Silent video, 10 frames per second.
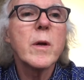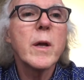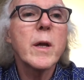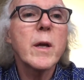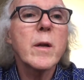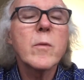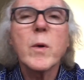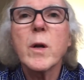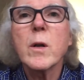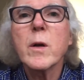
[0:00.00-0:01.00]
And we're
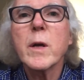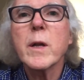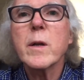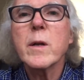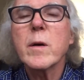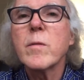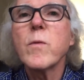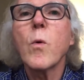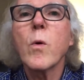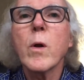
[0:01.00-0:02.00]
going to look at
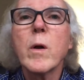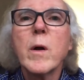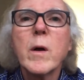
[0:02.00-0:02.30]
4